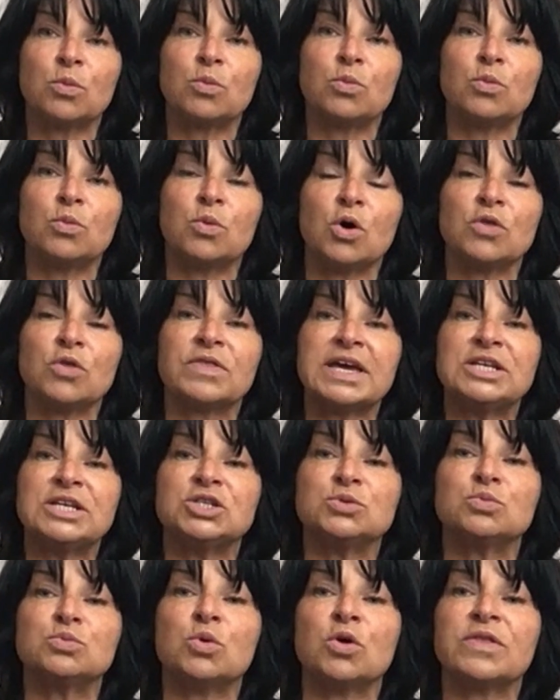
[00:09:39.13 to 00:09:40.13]
what
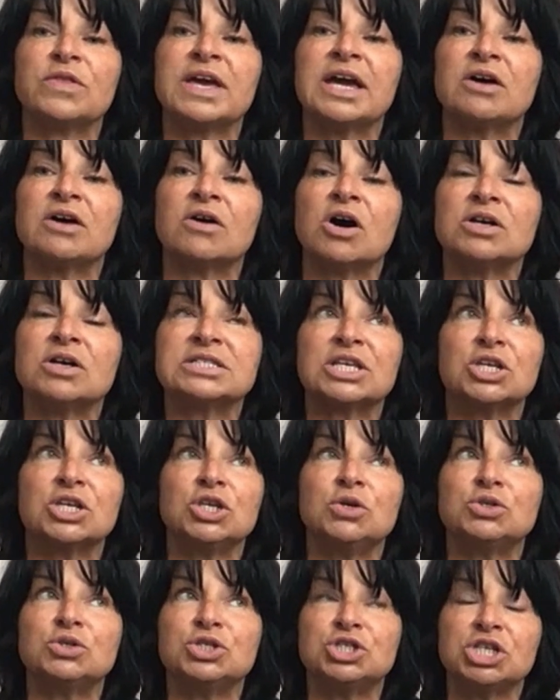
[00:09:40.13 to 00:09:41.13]
they are asking
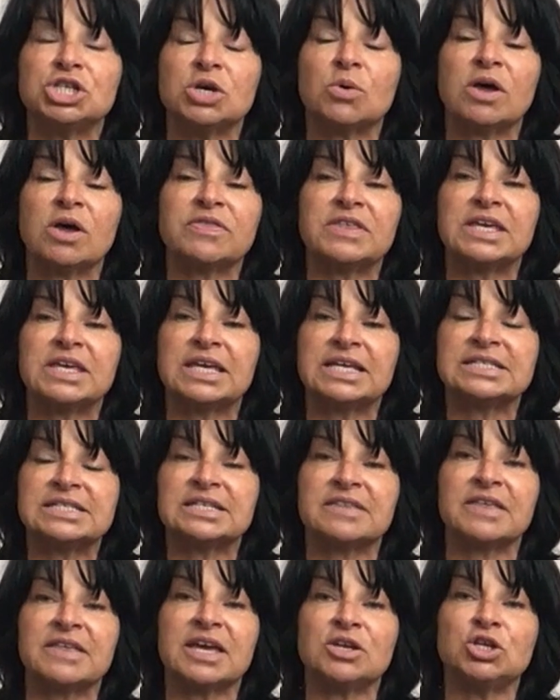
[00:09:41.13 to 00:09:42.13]
you to do, I think, is
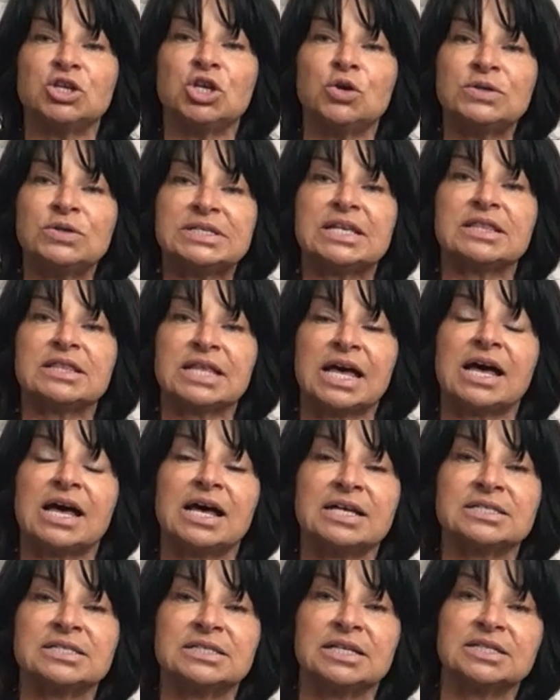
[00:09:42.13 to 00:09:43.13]
that they're using that
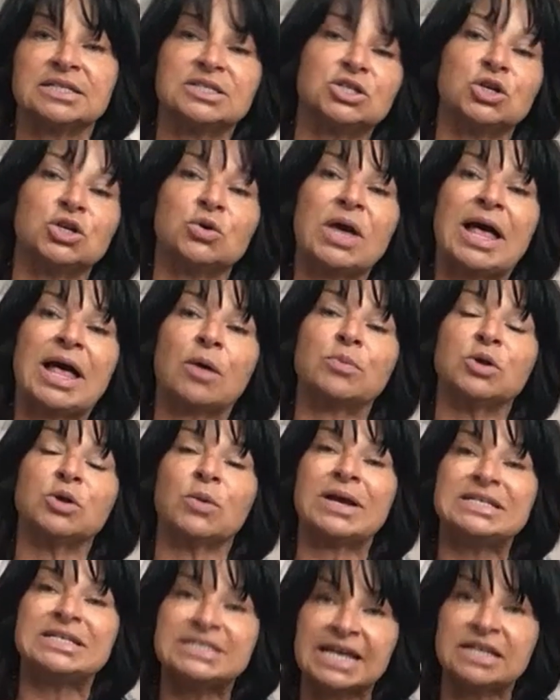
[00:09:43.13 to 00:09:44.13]
to help you
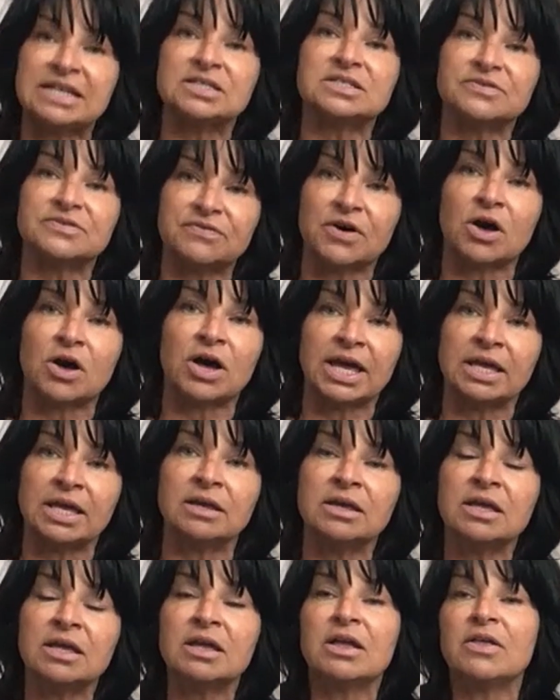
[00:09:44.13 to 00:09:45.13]
identify
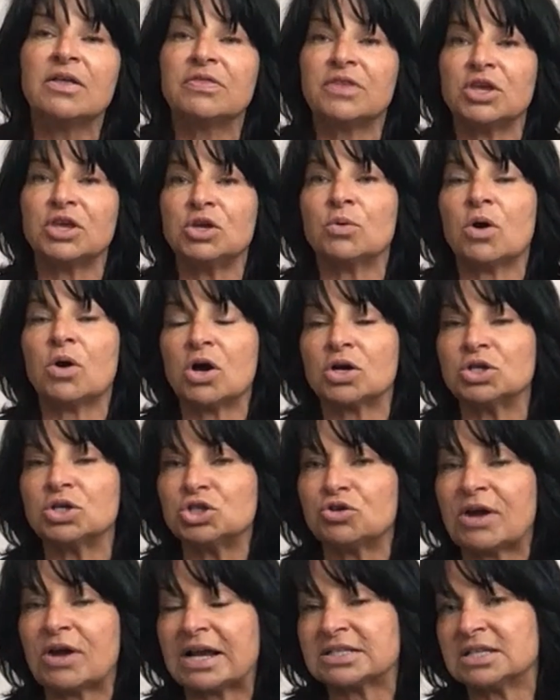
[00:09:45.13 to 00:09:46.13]
that you are
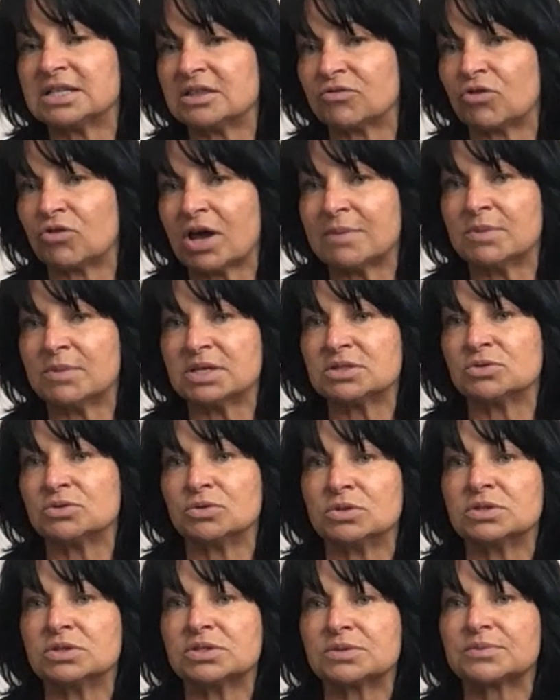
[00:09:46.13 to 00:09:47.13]
contracting the right
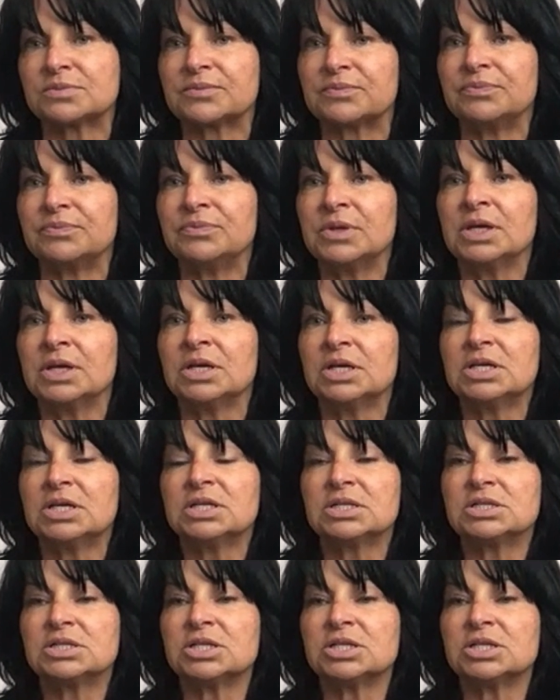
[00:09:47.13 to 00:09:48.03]
muscles. Right.